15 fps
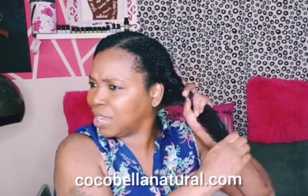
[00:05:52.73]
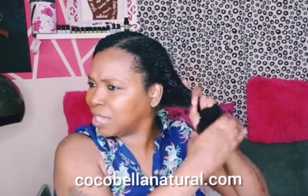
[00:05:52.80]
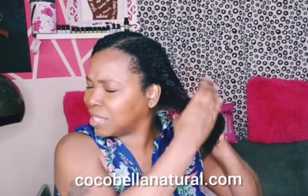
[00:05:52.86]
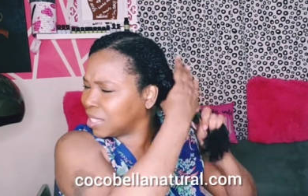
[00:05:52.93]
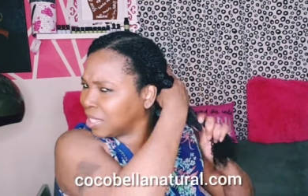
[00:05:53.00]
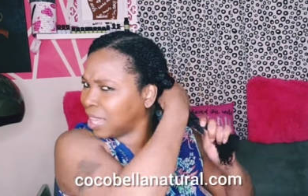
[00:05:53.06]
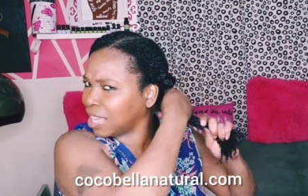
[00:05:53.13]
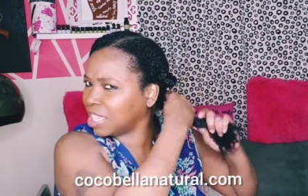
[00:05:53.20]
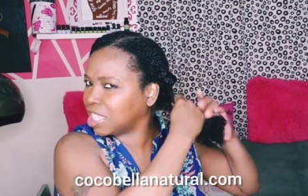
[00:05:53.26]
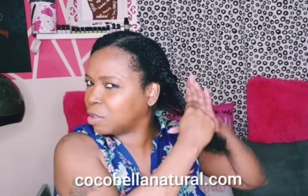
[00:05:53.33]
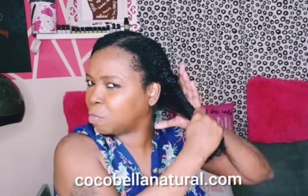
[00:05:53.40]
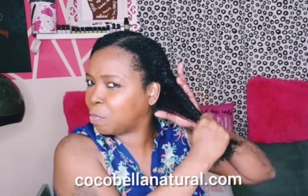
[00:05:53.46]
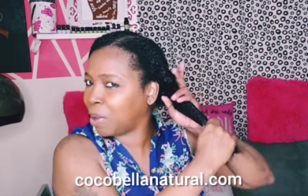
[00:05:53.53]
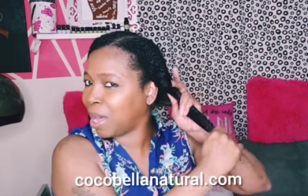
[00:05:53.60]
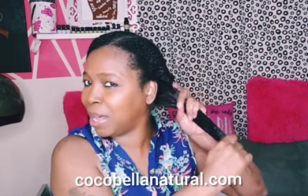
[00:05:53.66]
it's like a
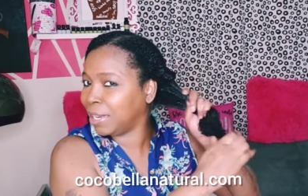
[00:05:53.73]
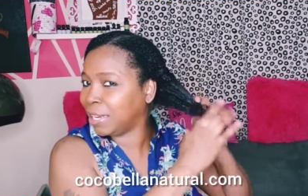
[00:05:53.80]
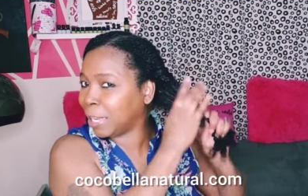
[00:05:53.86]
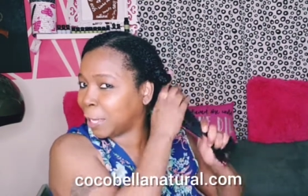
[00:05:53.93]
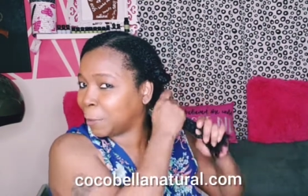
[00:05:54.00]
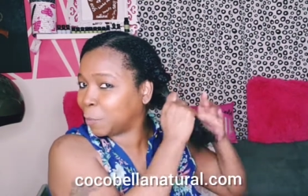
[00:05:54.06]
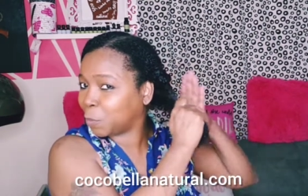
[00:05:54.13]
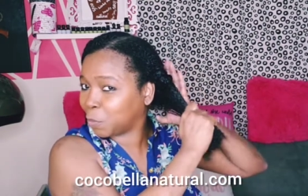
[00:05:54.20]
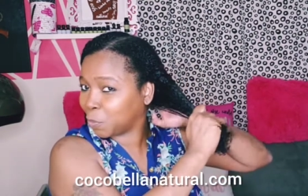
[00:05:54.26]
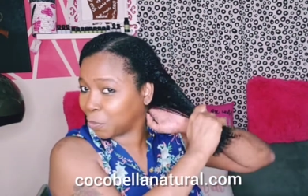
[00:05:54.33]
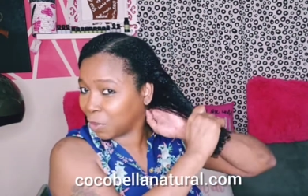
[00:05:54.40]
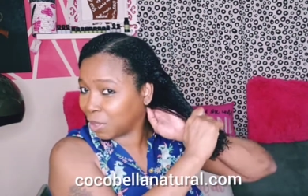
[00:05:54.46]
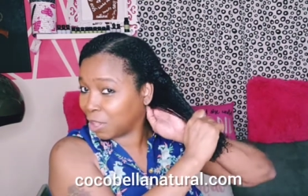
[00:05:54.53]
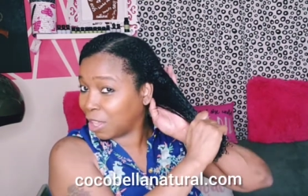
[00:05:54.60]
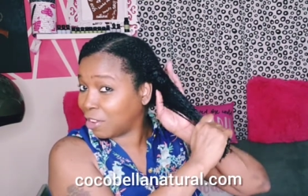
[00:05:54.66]
spa day
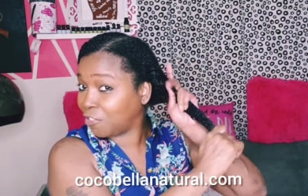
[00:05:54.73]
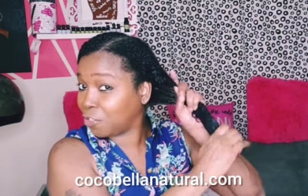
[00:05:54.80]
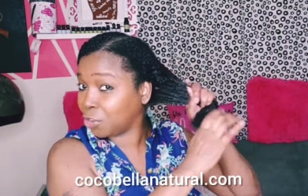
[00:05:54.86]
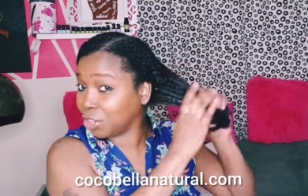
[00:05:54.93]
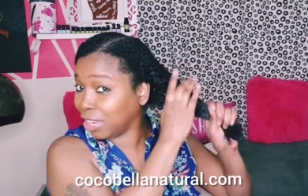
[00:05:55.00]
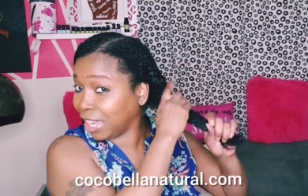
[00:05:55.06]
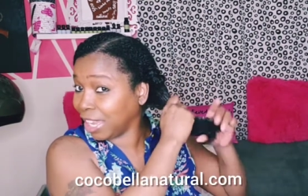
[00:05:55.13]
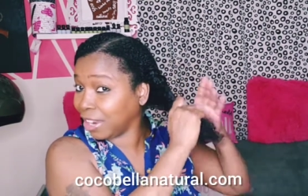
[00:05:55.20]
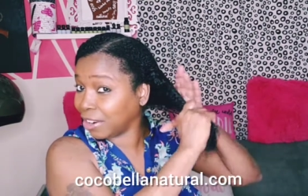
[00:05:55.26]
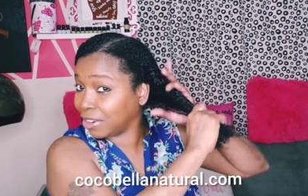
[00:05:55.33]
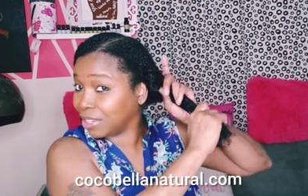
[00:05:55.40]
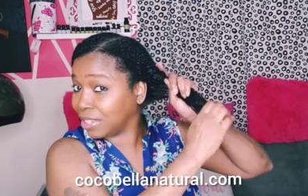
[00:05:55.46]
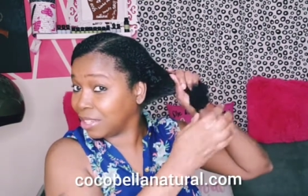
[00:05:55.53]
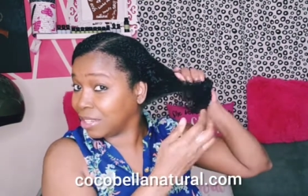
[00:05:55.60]
for your hair.